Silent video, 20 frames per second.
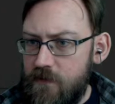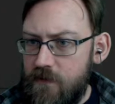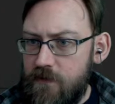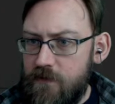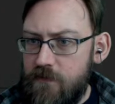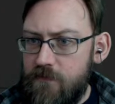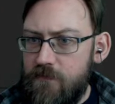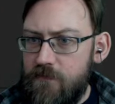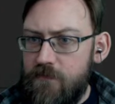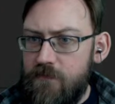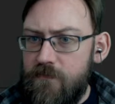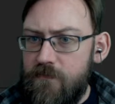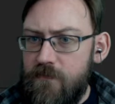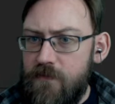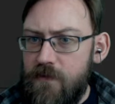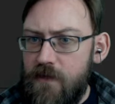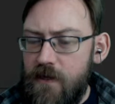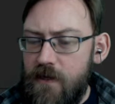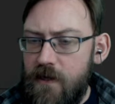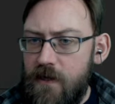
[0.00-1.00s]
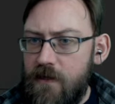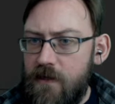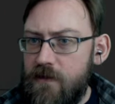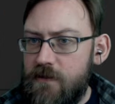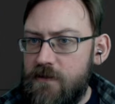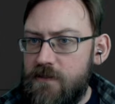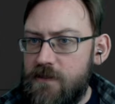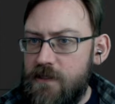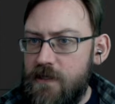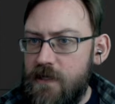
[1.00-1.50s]
Um,
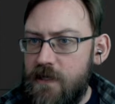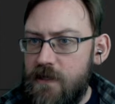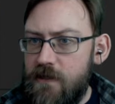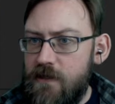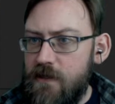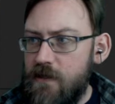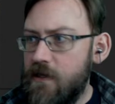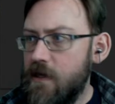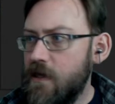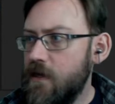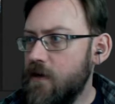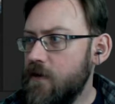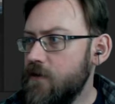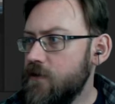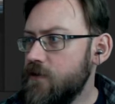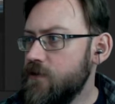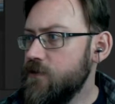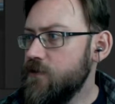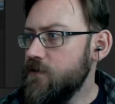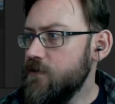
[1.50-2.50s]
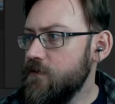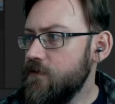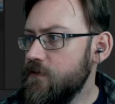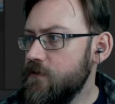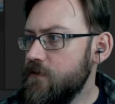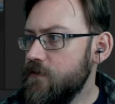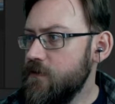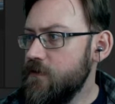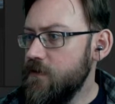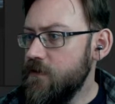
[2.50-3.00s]
and in the
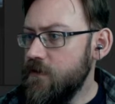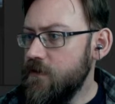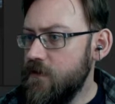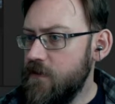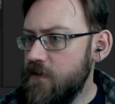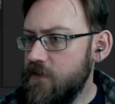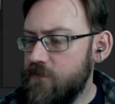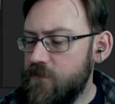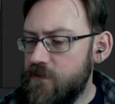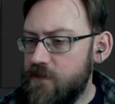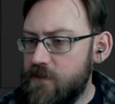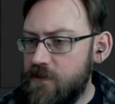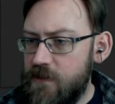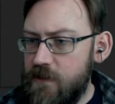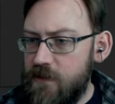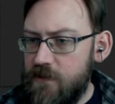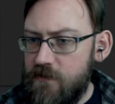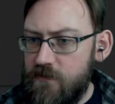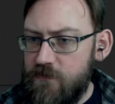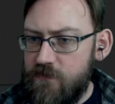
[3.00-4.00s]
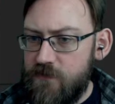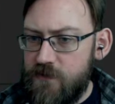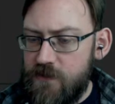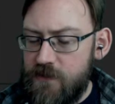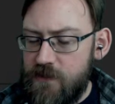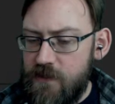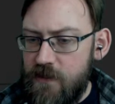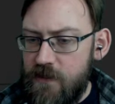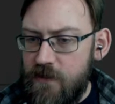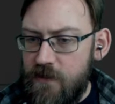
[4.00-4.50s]
character
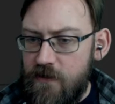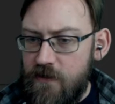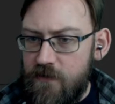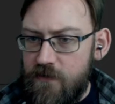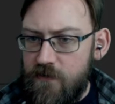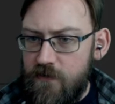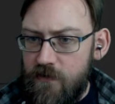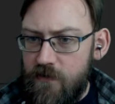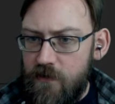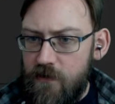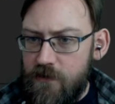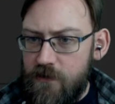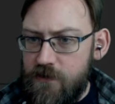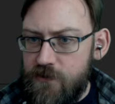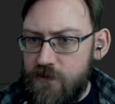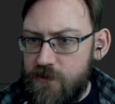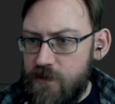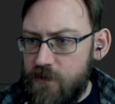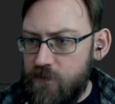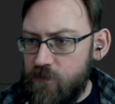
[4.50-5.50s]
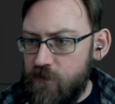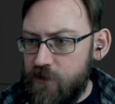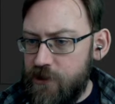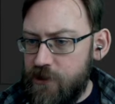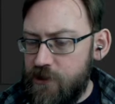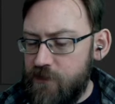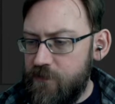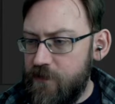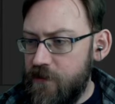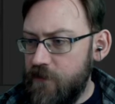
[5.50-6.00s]
themselves, there are also some
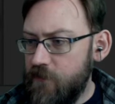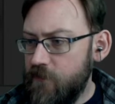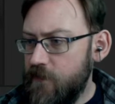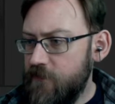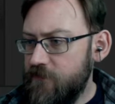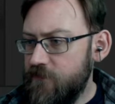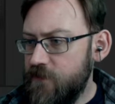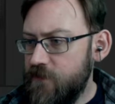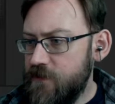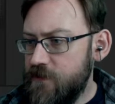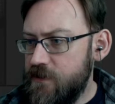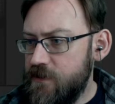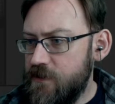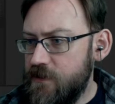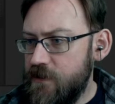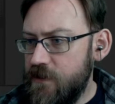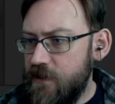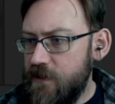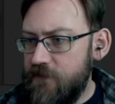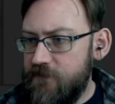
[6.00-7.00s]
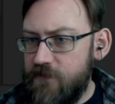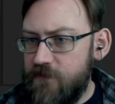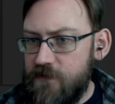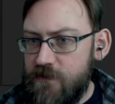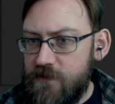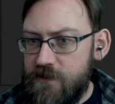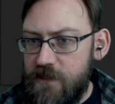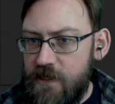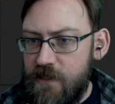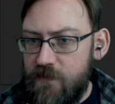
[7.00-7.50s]
widgets being referenced. Uh, for
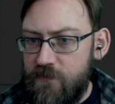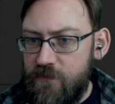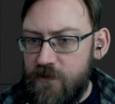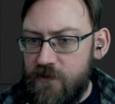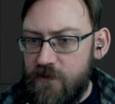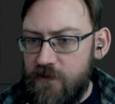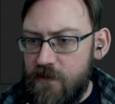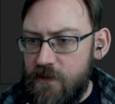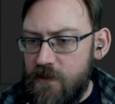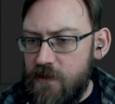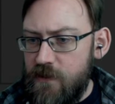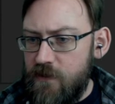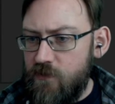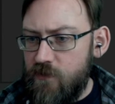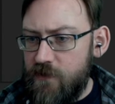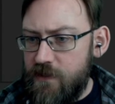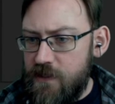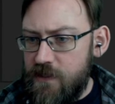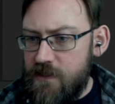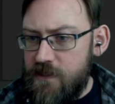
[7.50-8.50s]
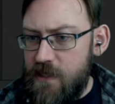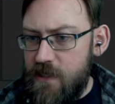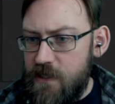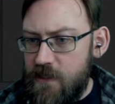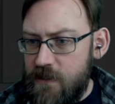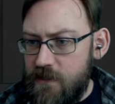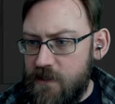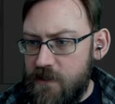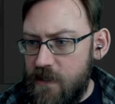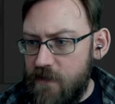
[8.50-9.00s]
example, when they
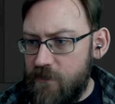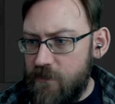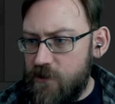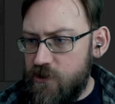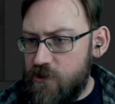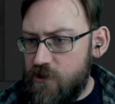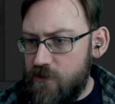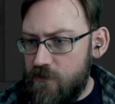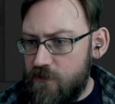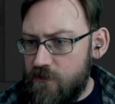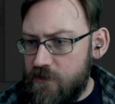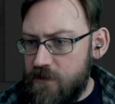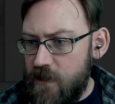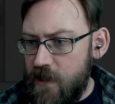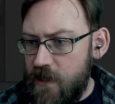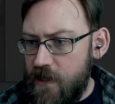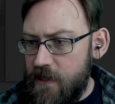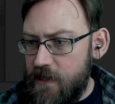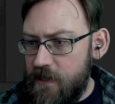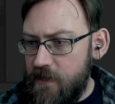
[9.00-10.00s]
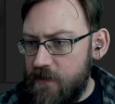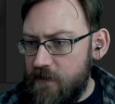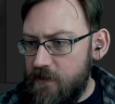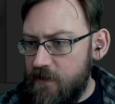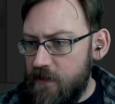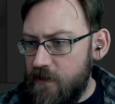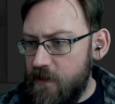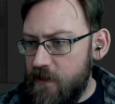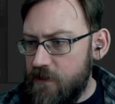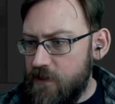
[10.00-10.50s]
take damage and they're dying,
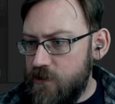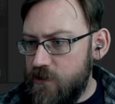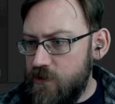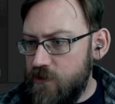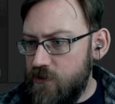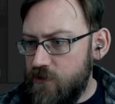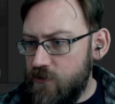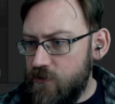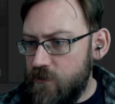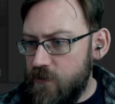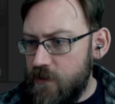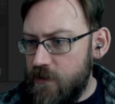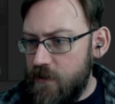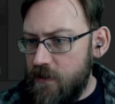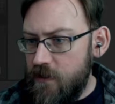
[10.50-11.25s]
I do